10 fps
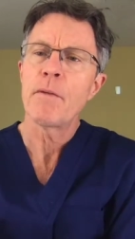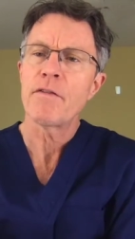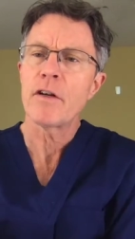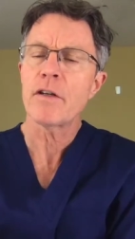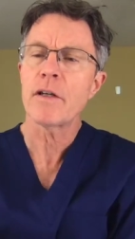but
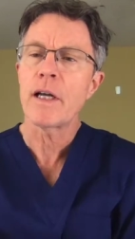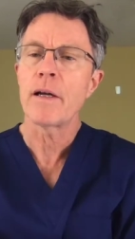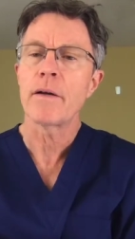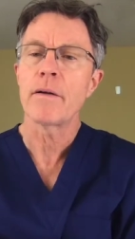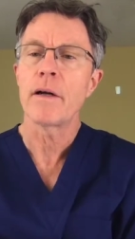first,
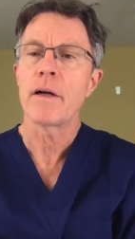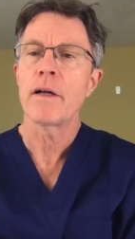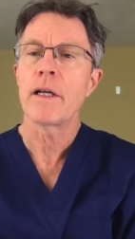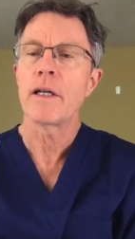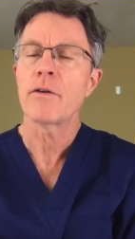a uh,
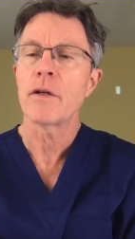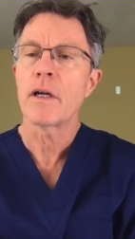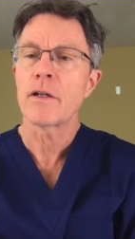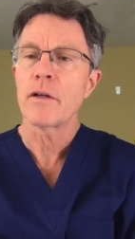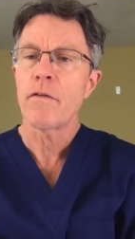an
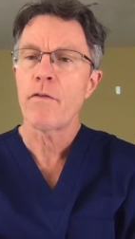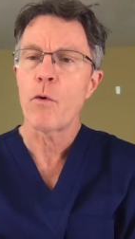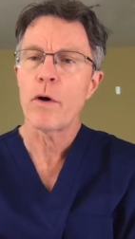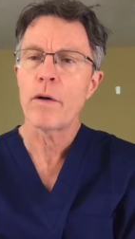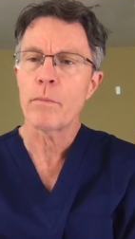introduction.
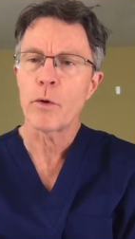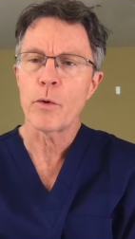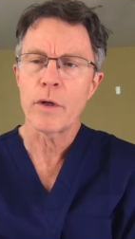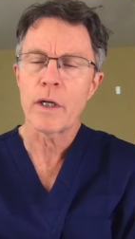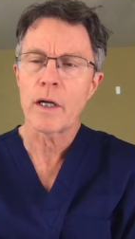Ford
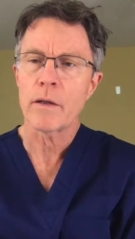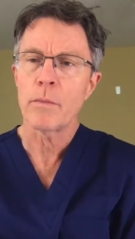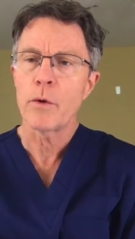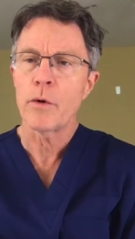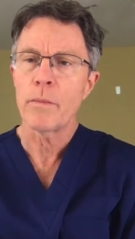Brewer, Dr.
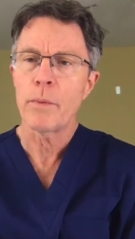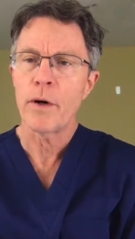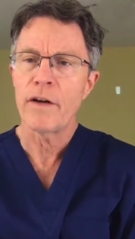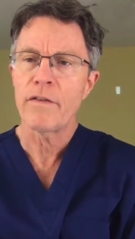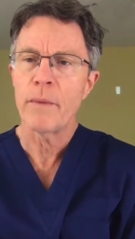Brewer,
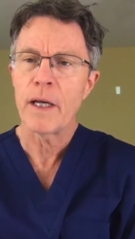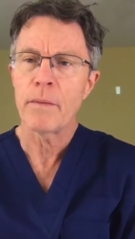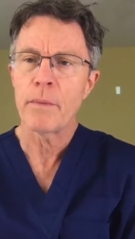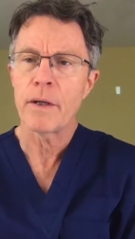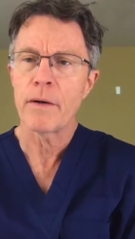
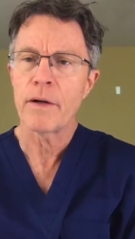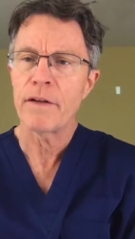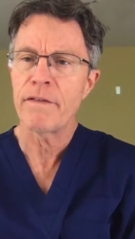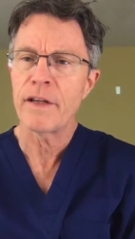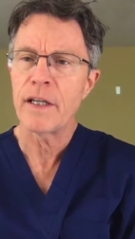PrevMed,
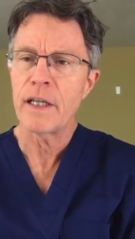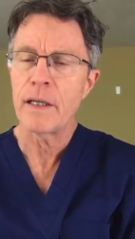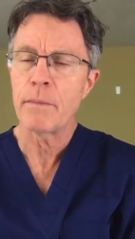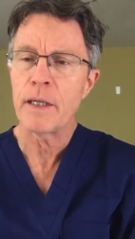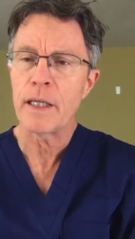
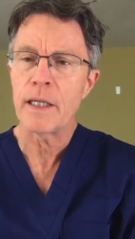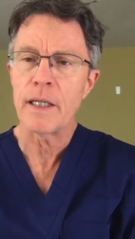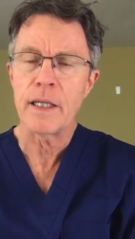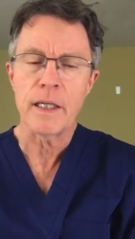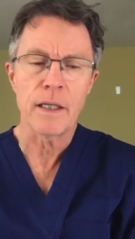
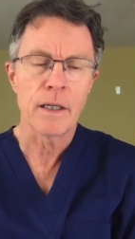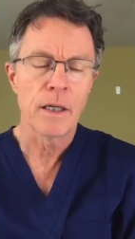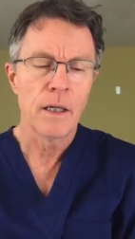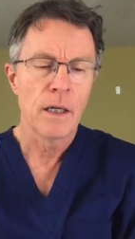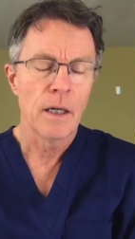P-R-E-V-M-E-D,
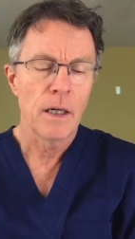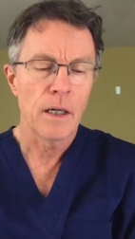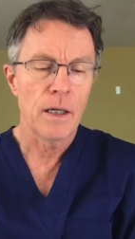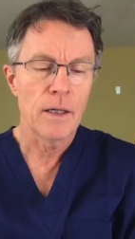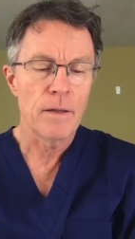
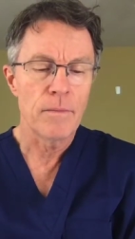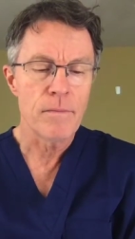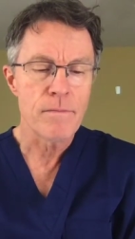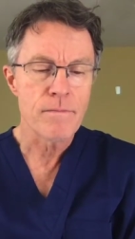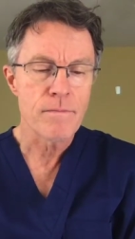
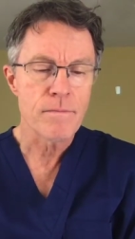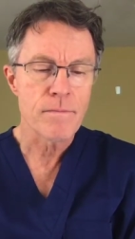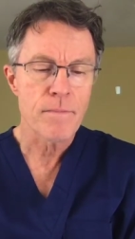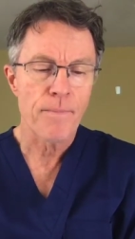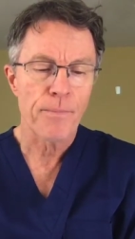um,
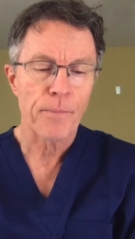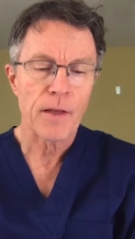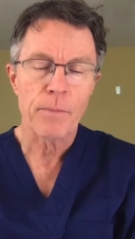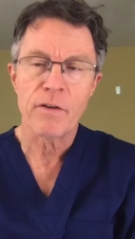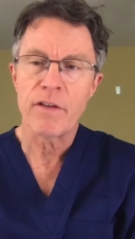
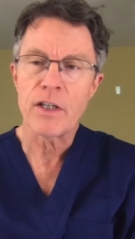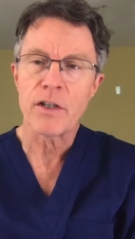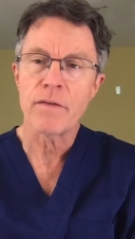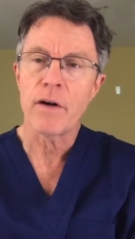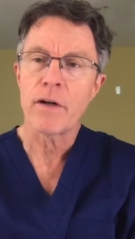
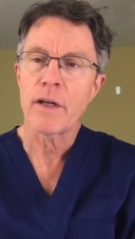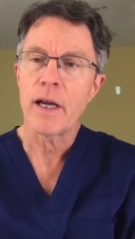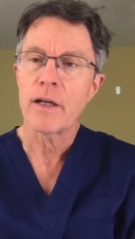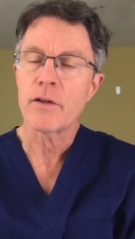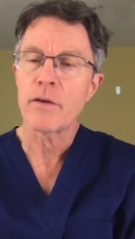prevention of heart
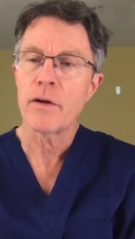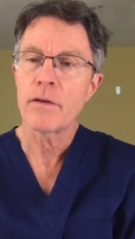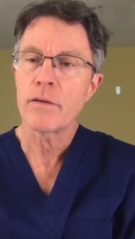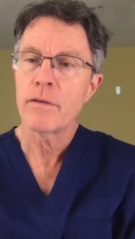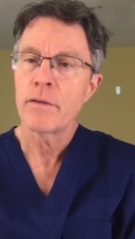attack,
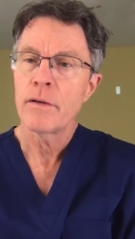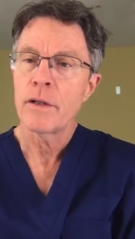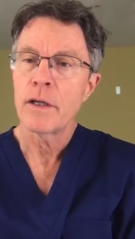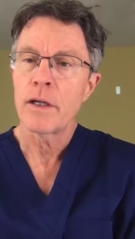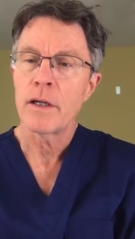stroke,
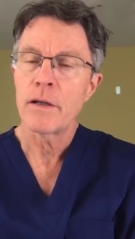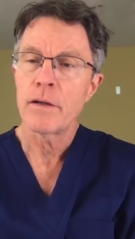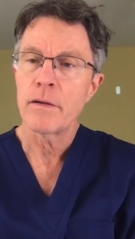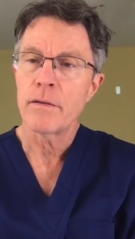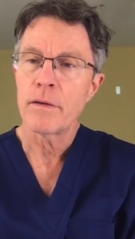
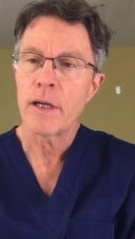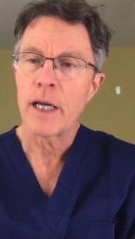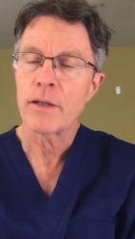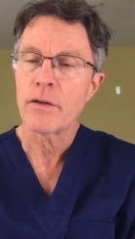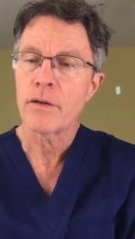uh,
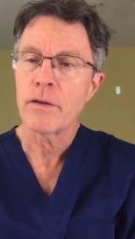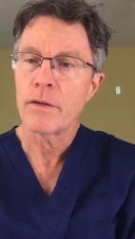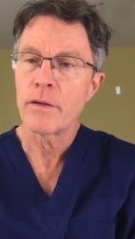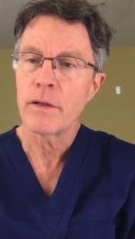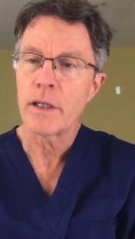cancer,
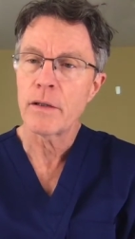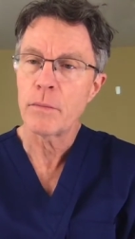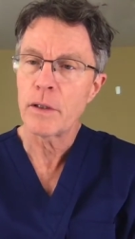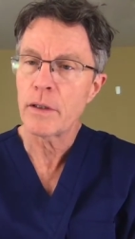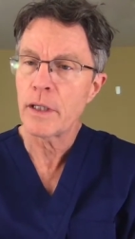
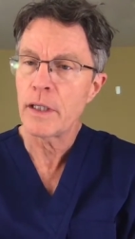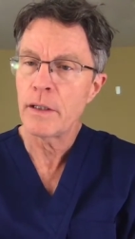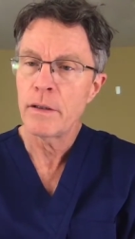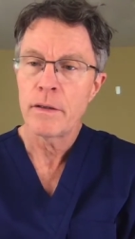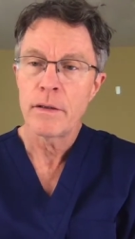disability,
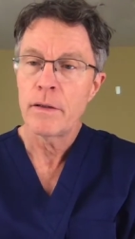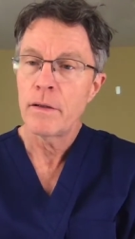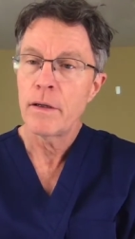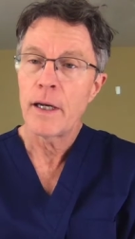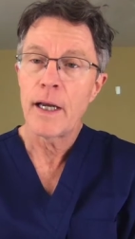
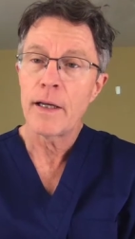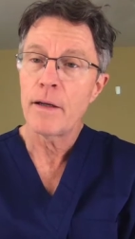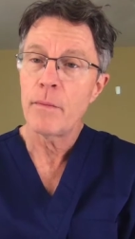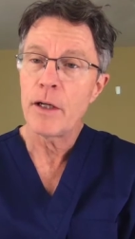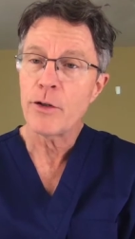and
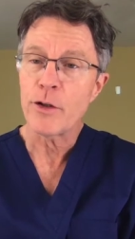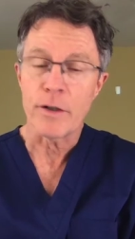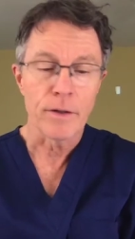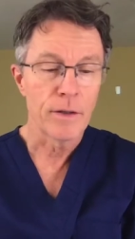dementia.